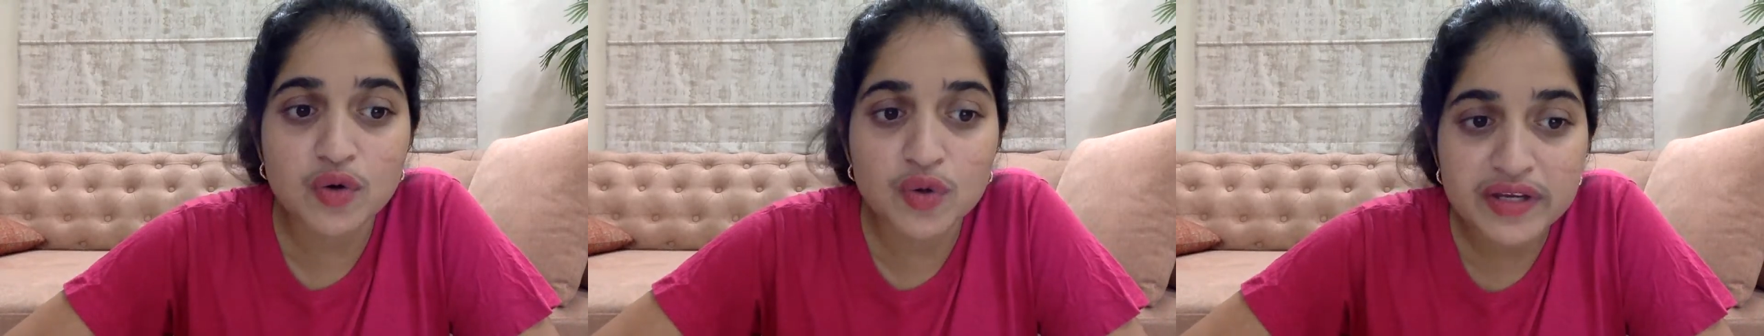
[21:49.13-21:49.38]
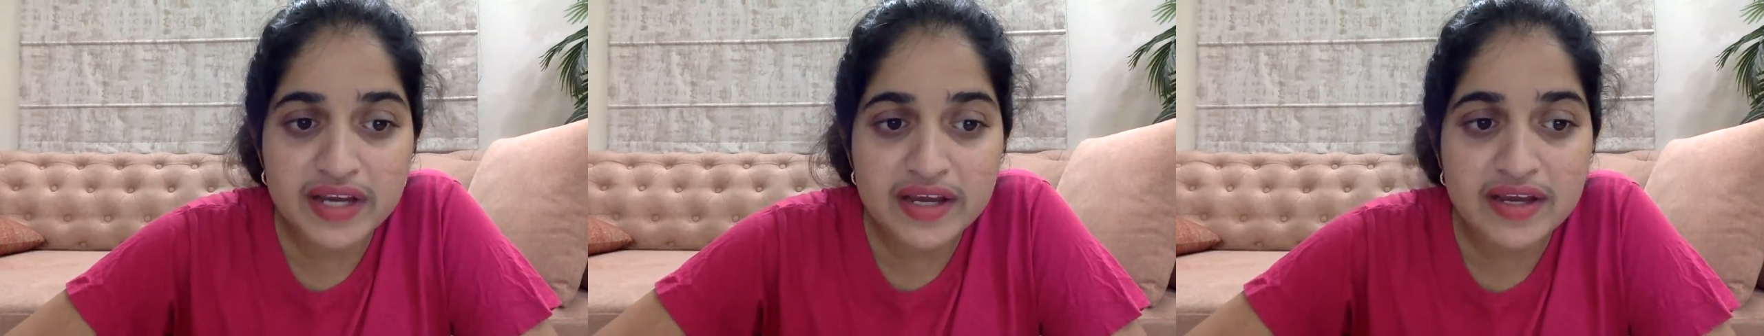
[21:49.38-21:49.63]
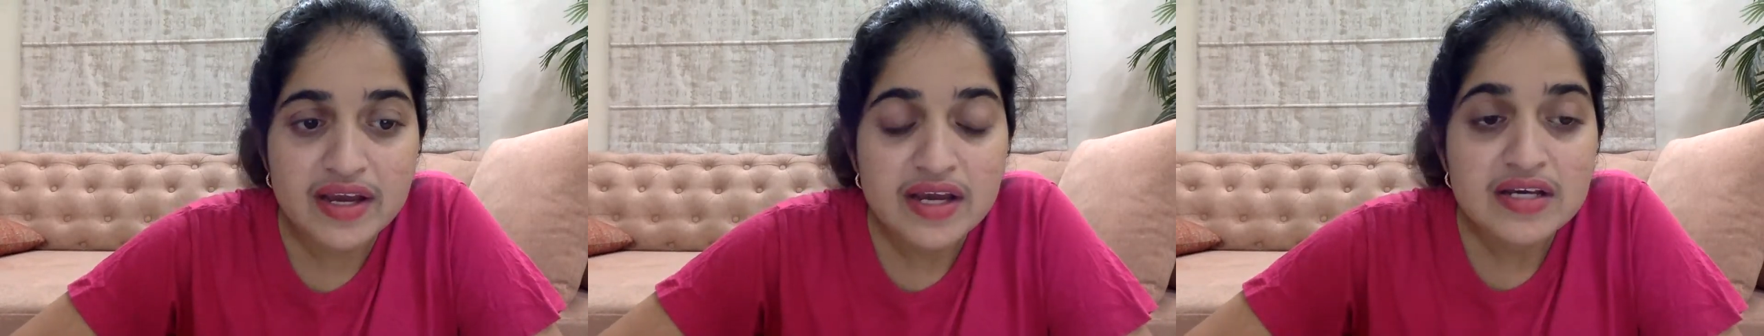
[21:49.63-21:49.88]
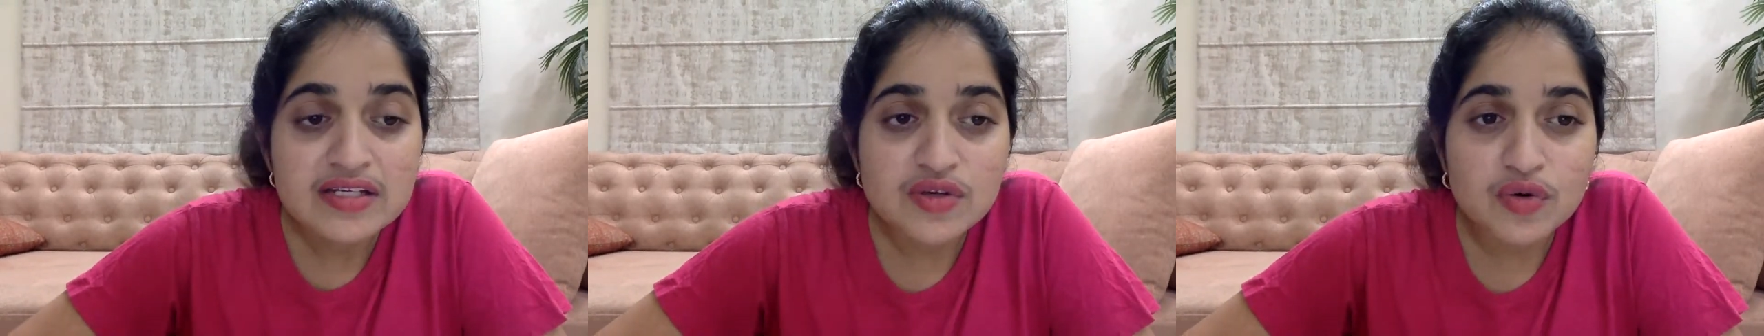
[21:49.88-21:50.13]
Okay,
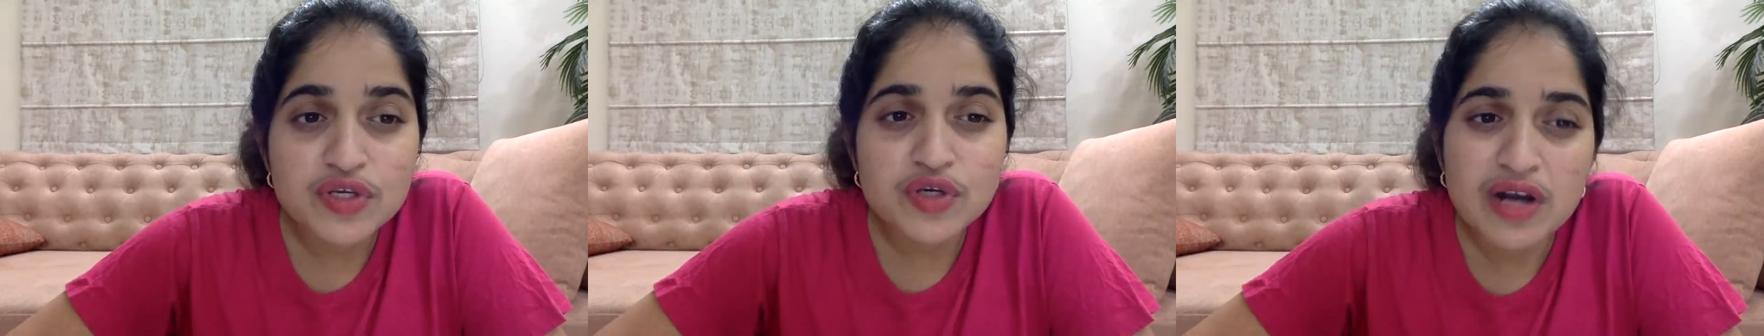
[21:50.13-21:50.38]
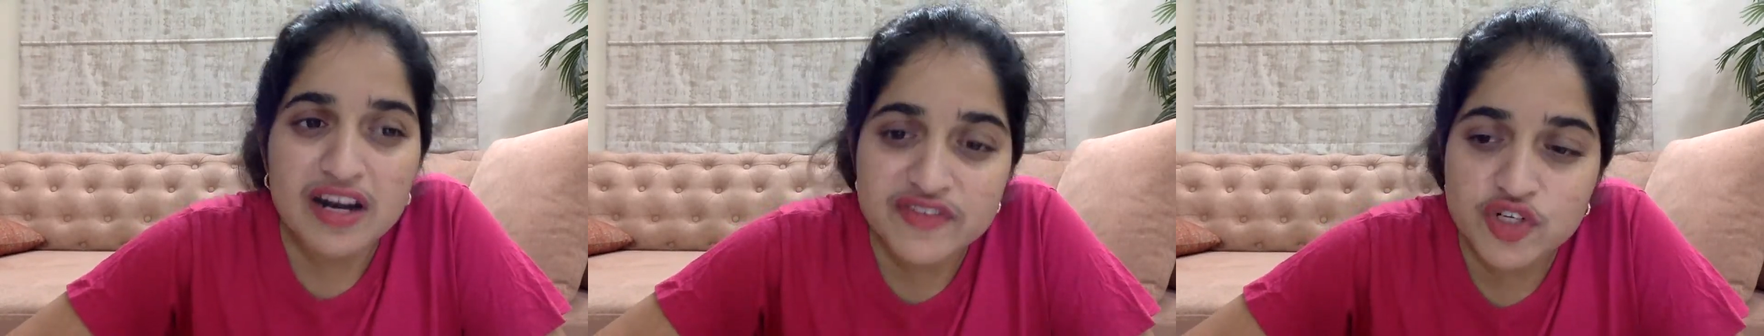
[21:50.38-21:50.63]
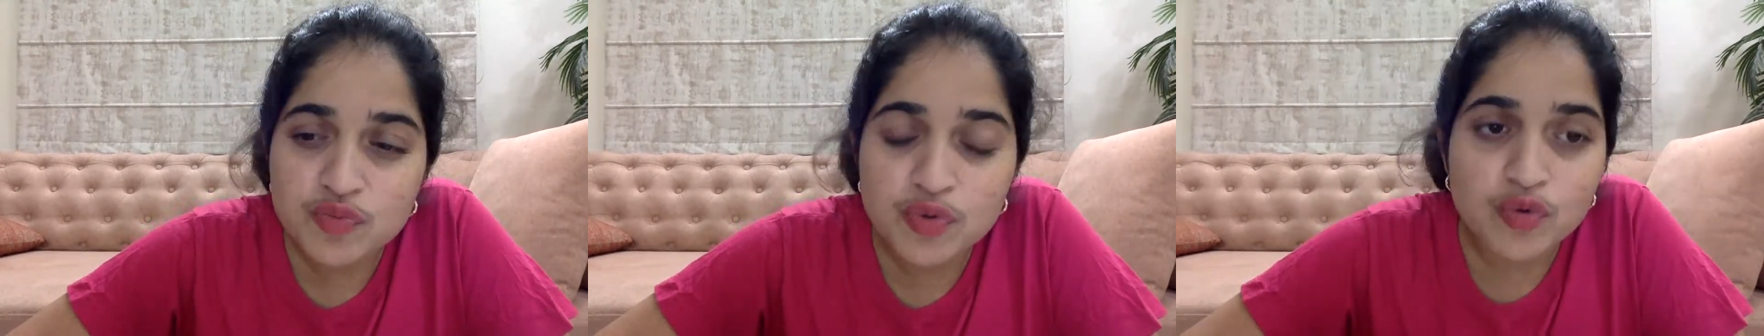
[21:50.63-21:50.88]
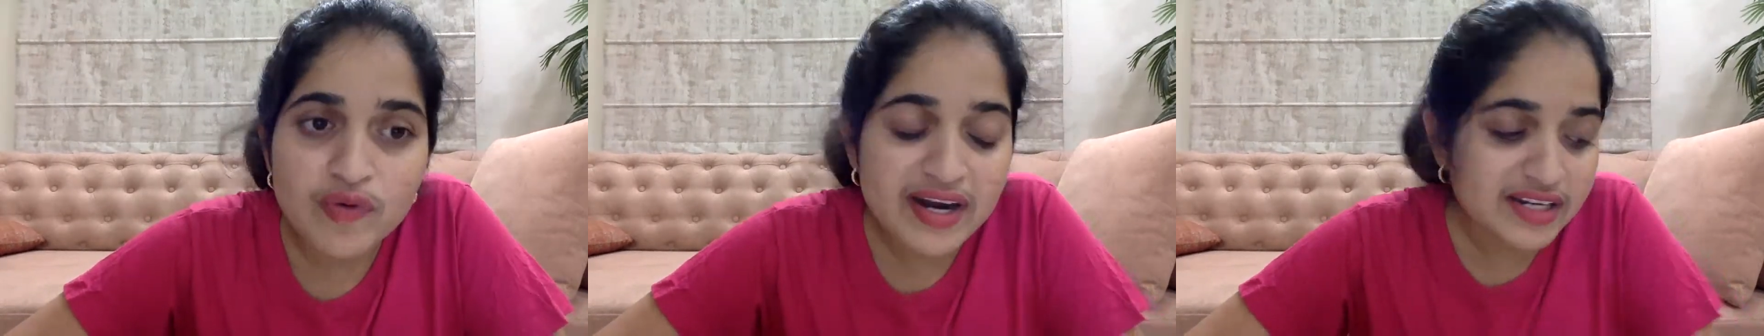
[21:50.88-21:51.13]
so you have to
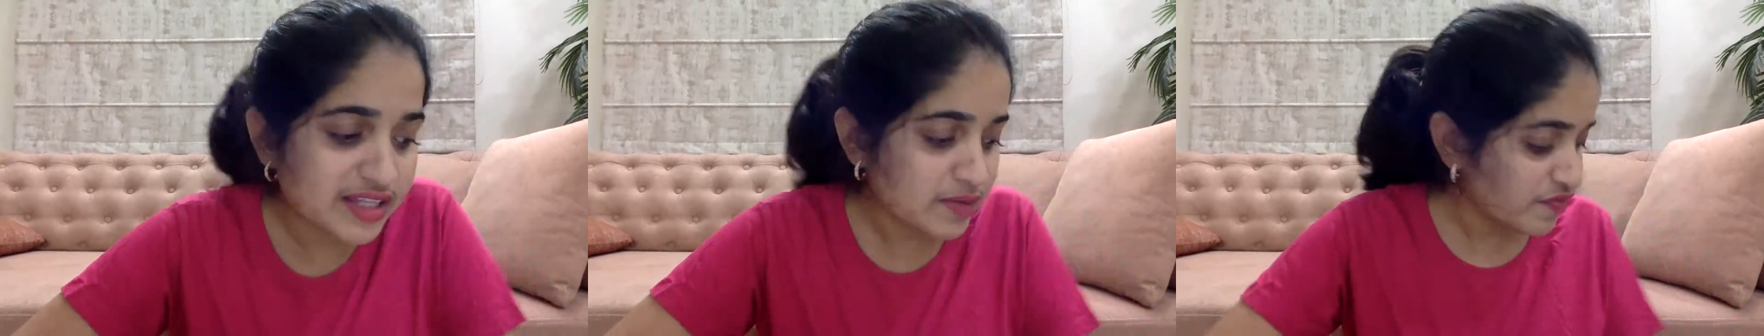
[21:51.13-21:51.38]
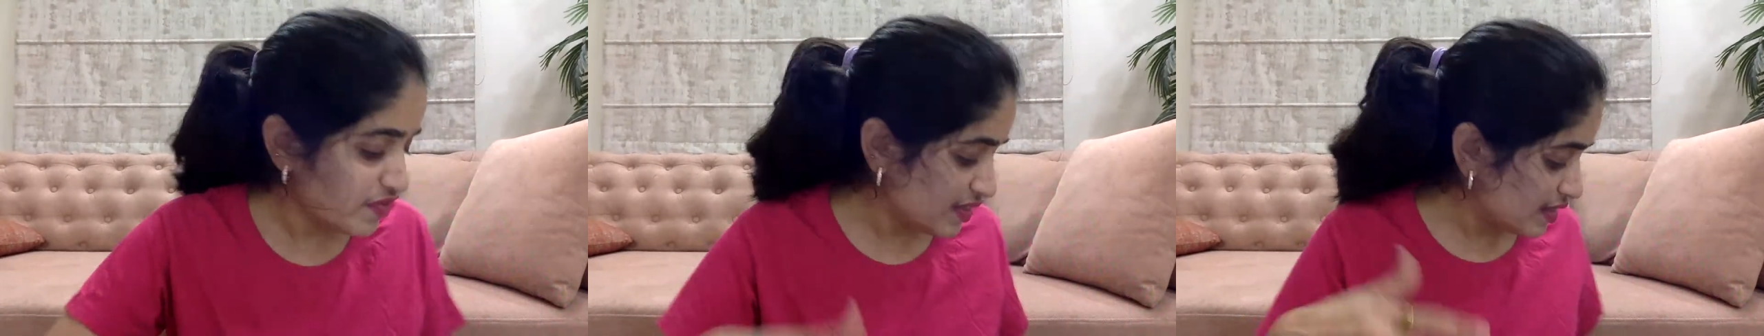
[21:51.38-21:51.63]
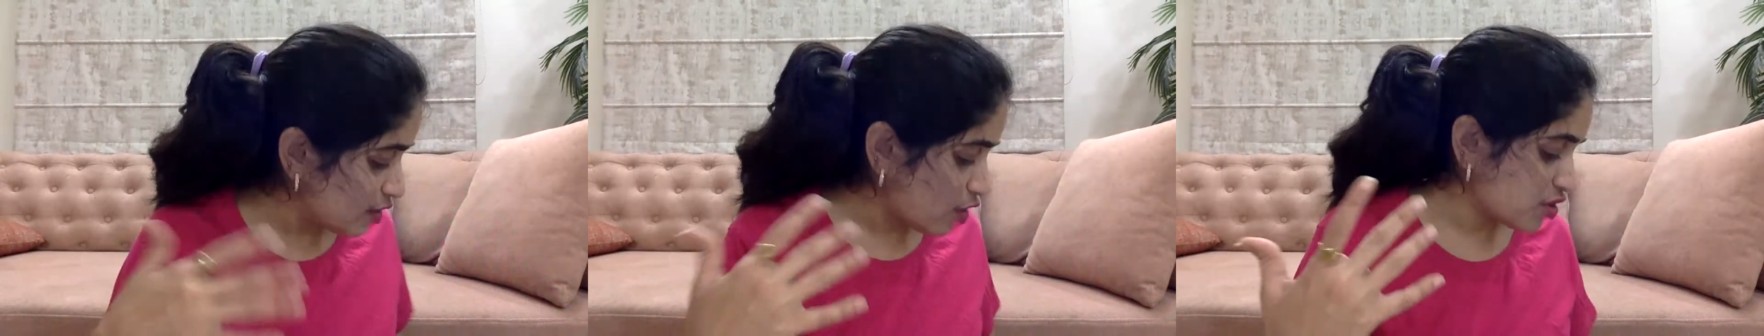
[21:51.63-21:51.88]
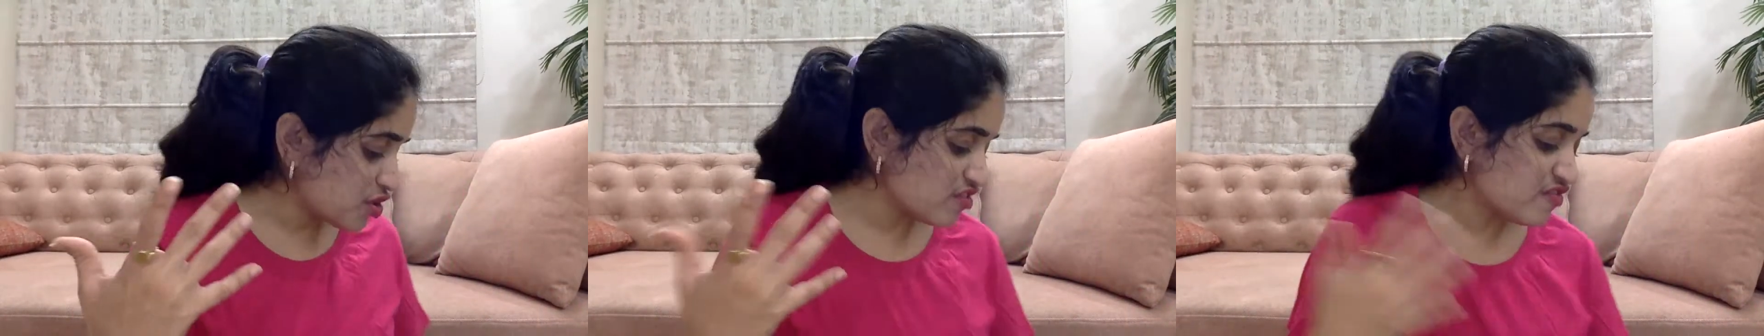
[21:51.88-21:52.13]
provide them with a
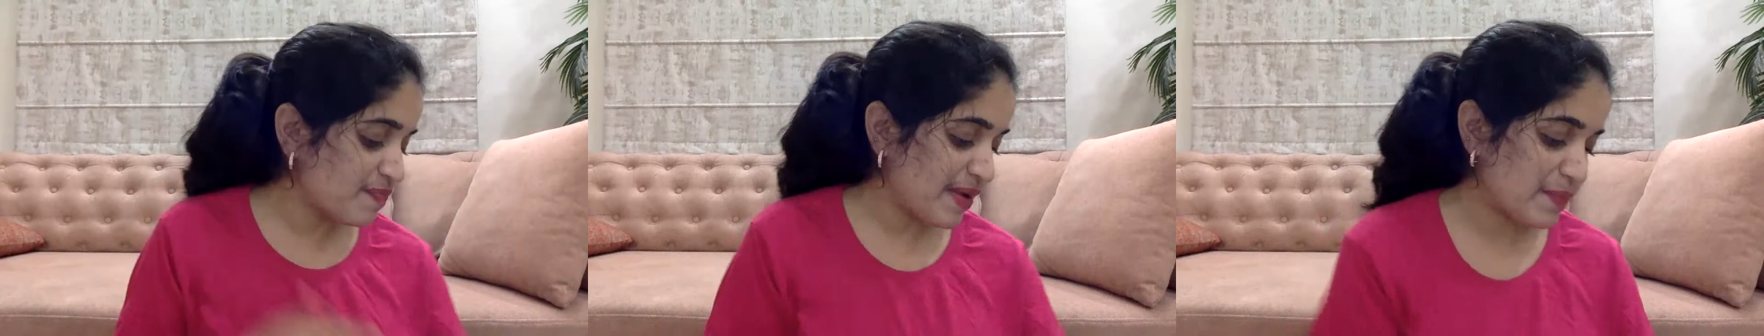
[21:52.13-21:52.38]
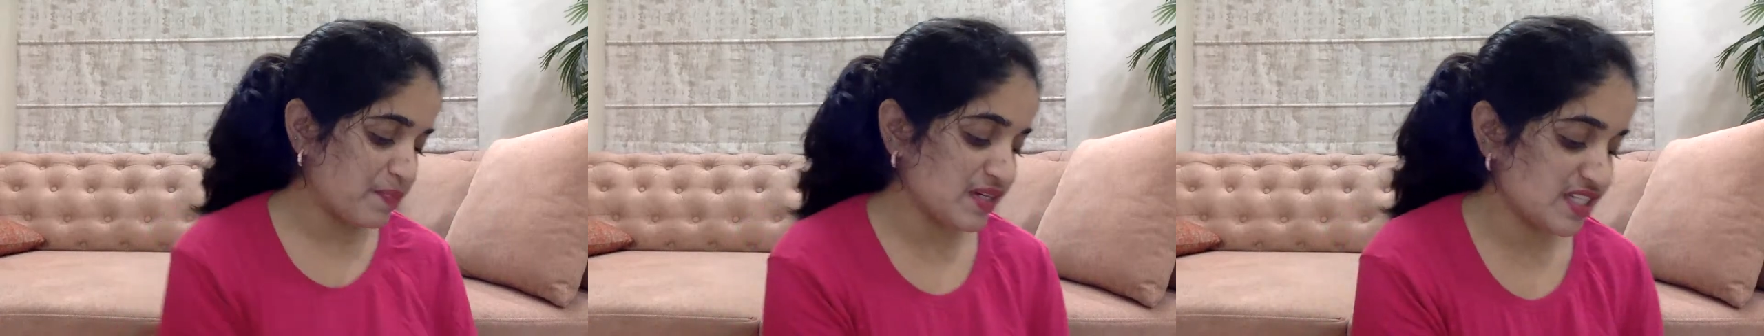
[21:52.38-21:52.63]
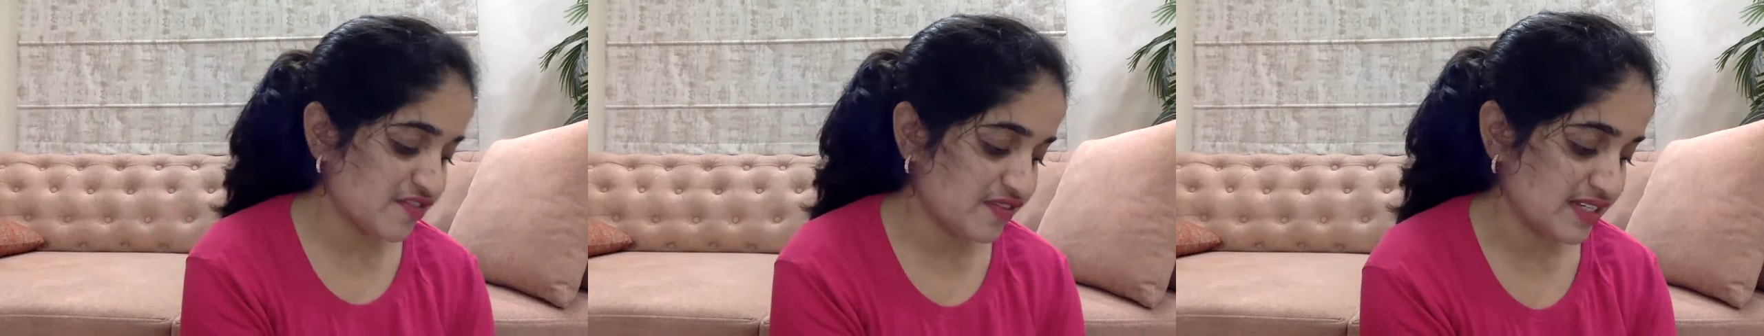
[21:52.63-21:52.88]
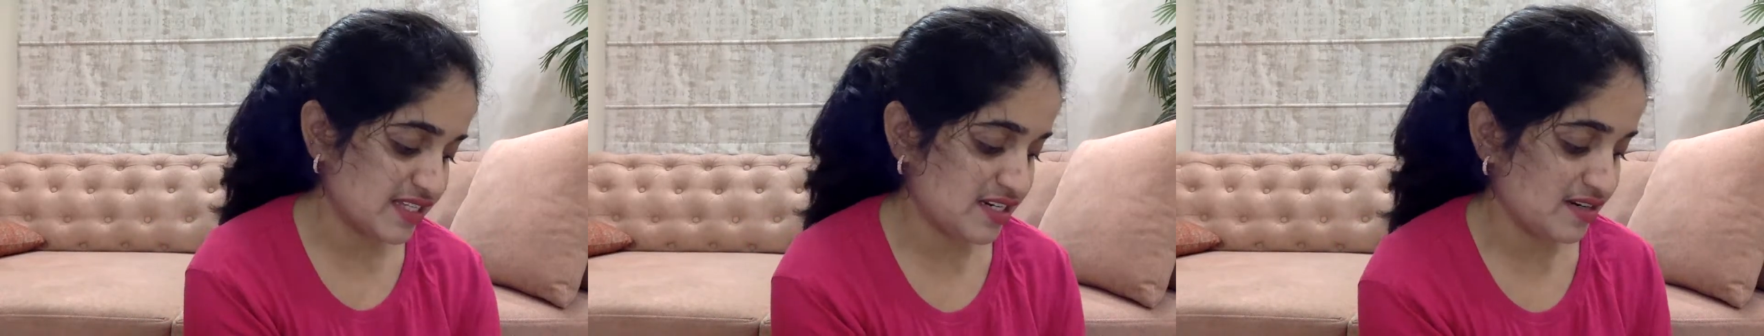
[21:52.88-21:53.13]
lot of papers
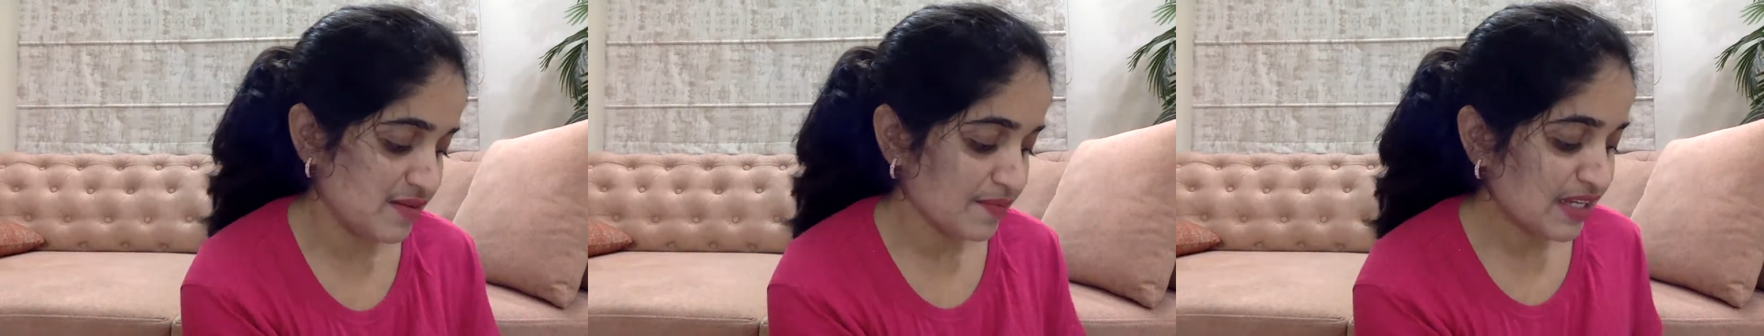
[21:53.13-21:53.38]
first.